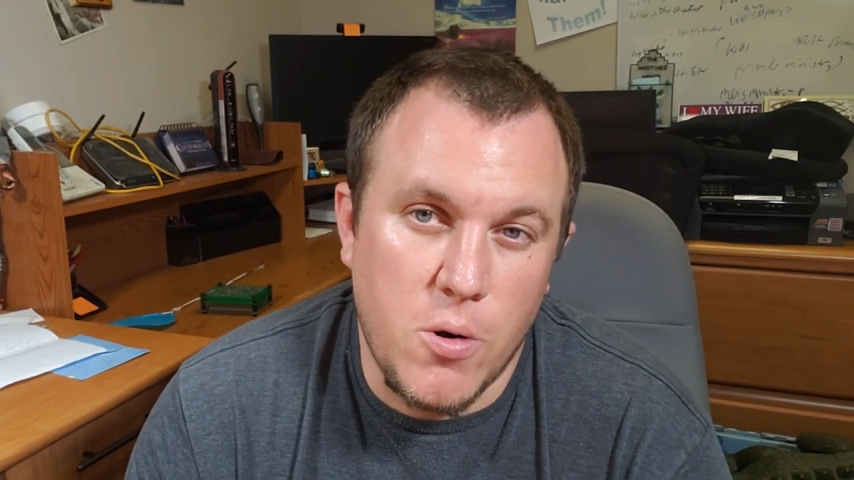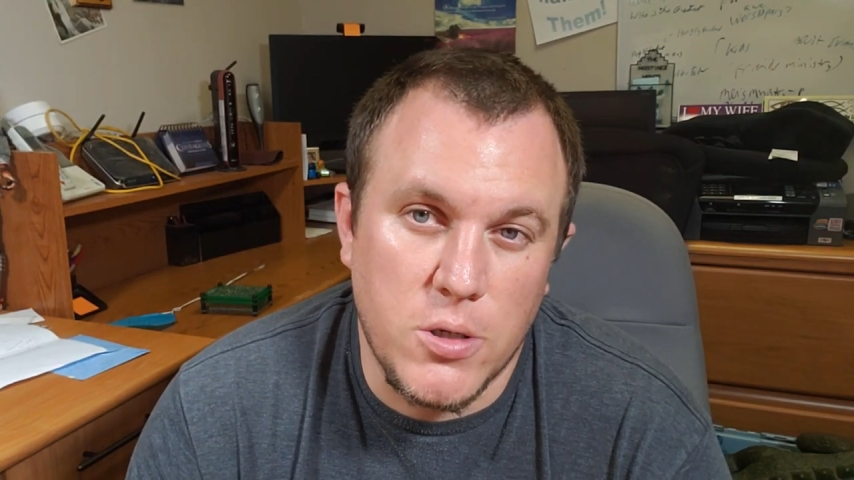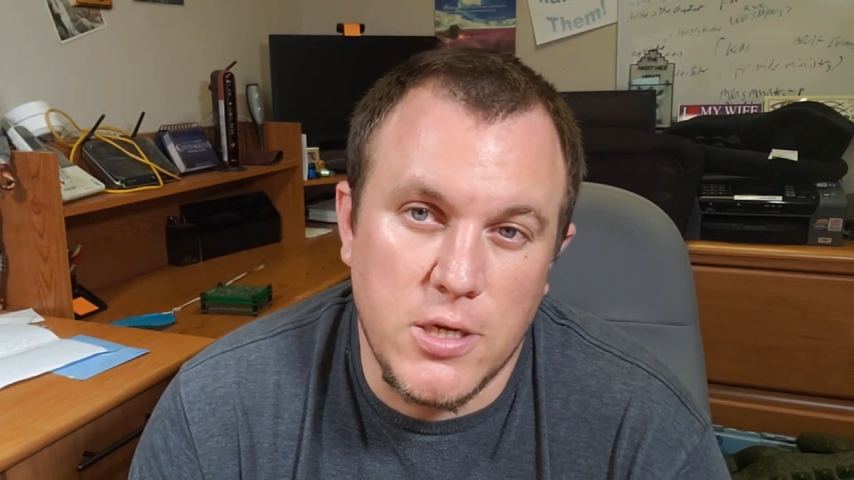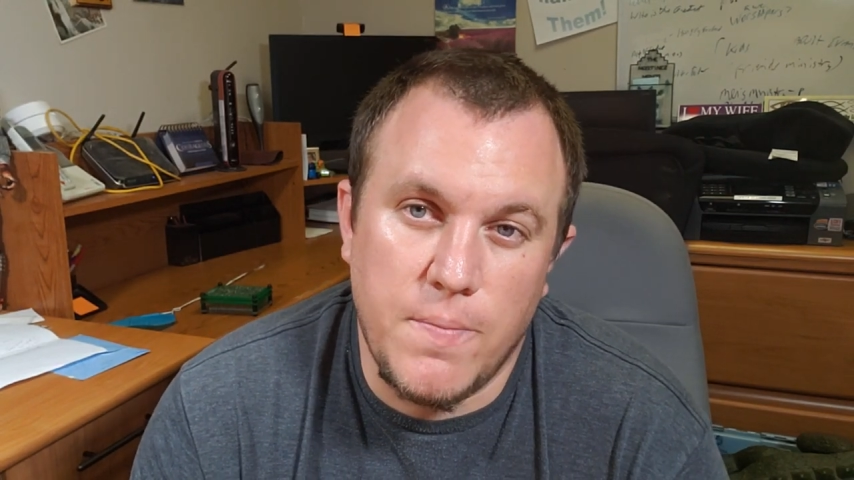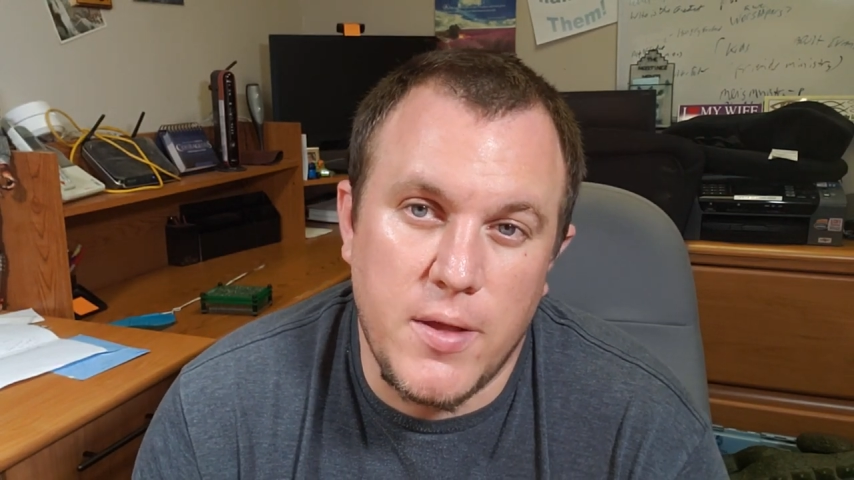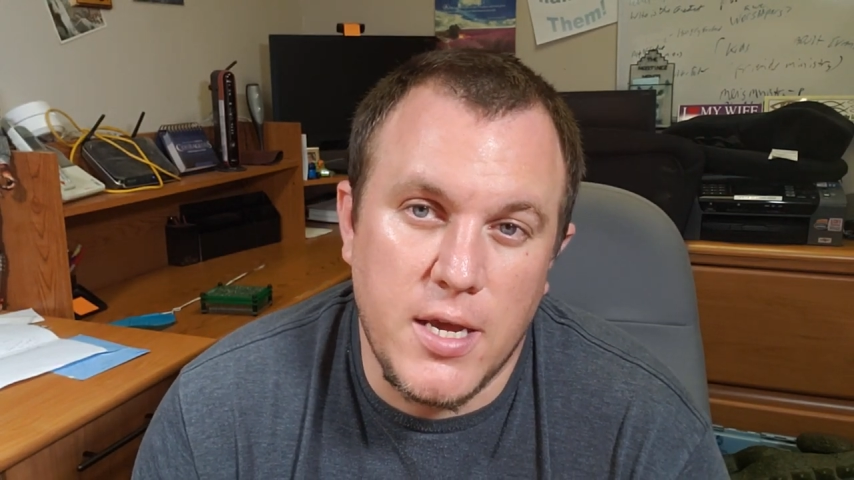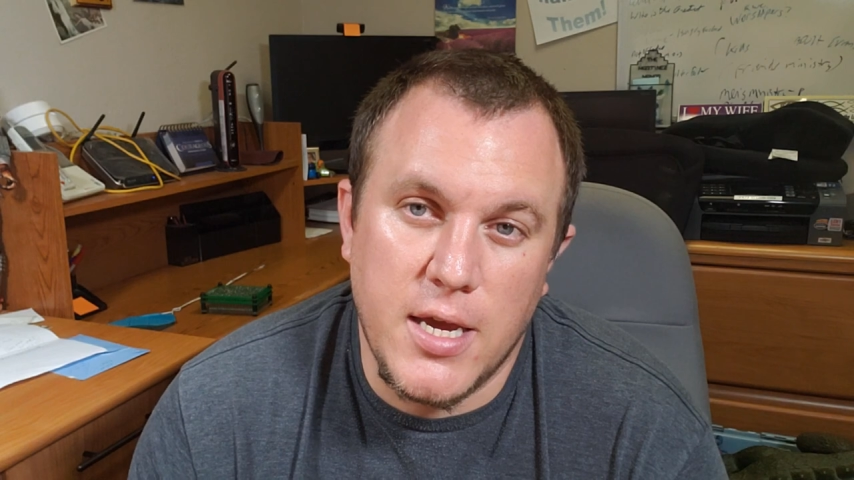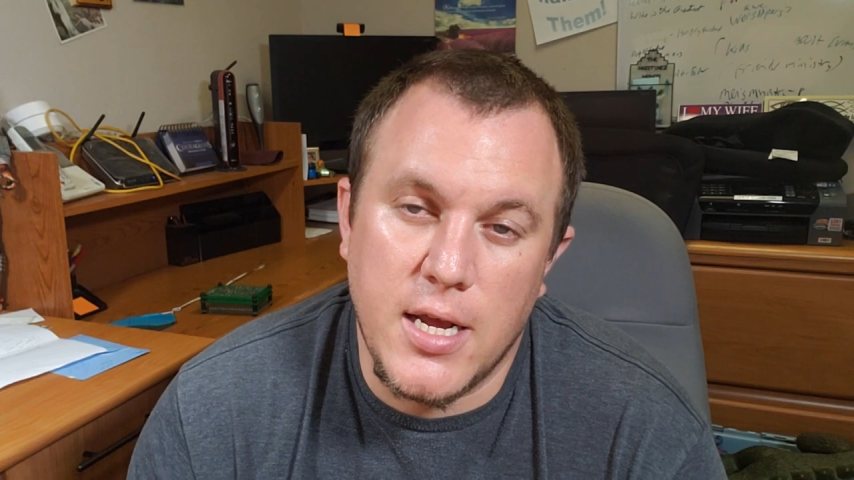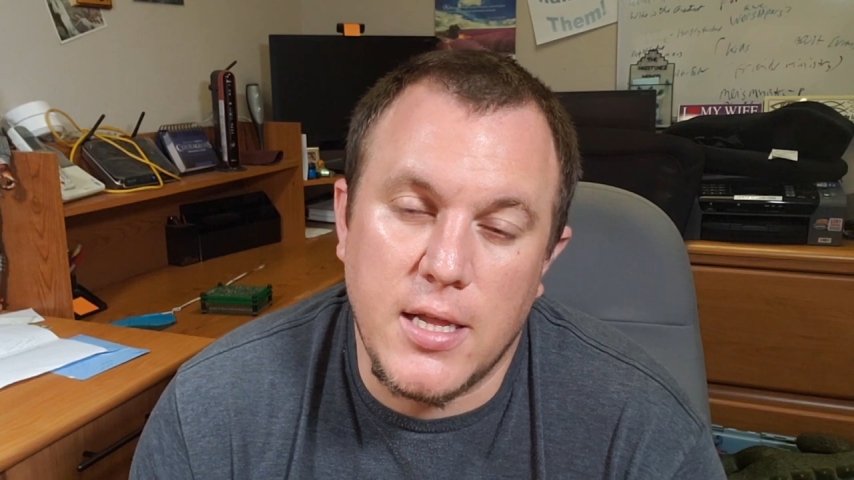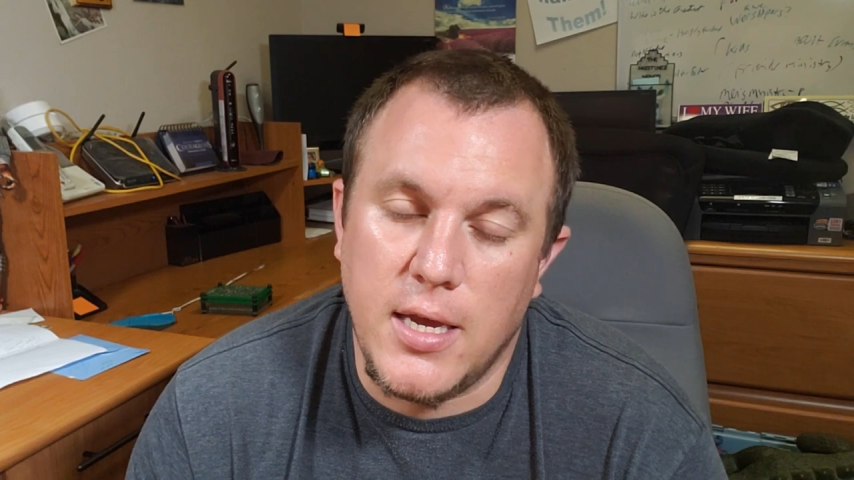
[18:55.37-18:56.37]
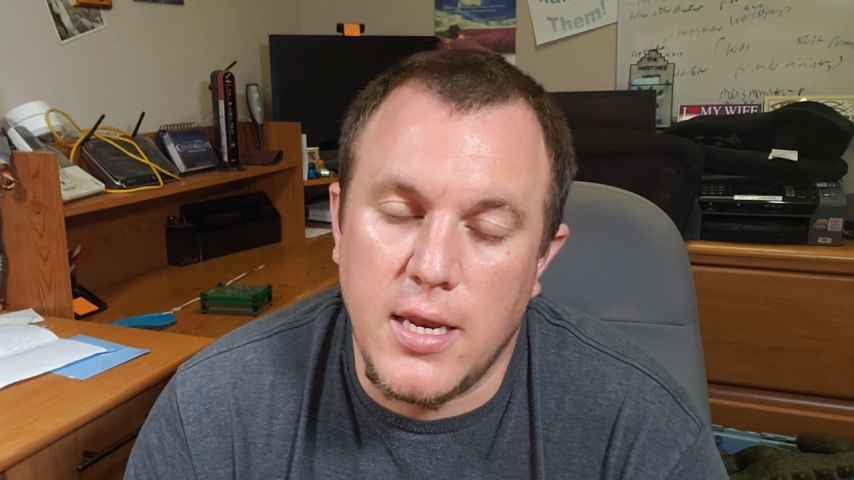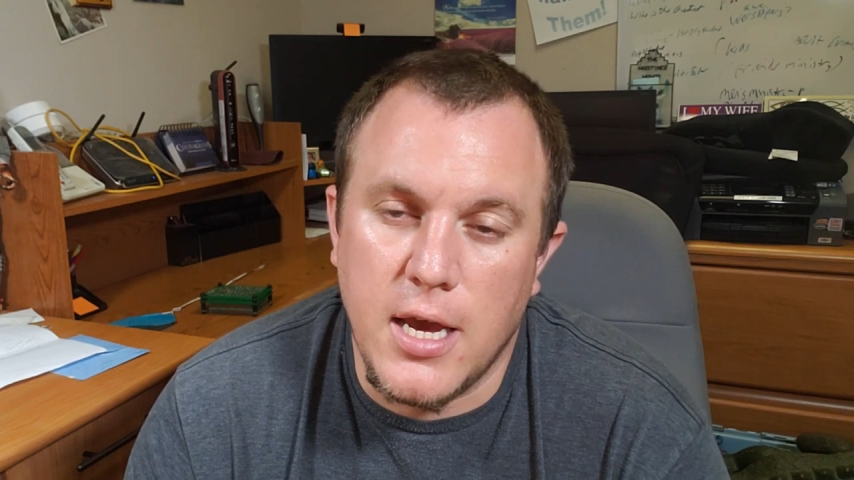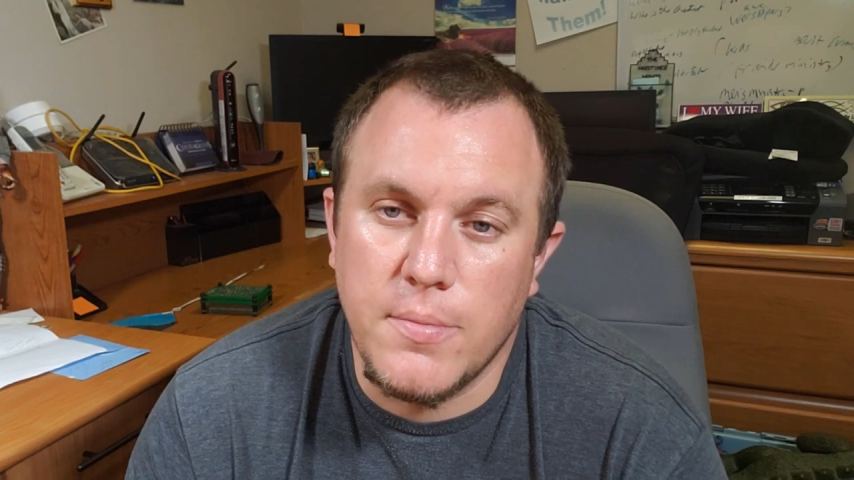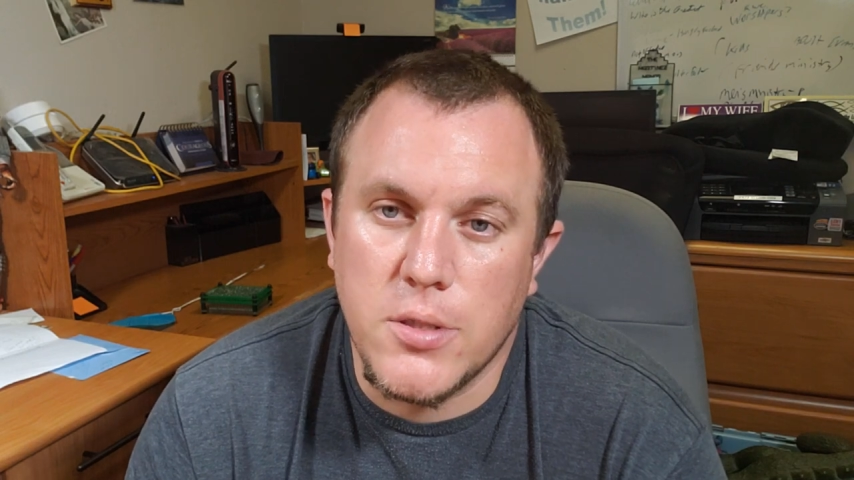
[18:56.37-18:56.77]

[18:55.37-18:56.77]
or something and get it cleaned up.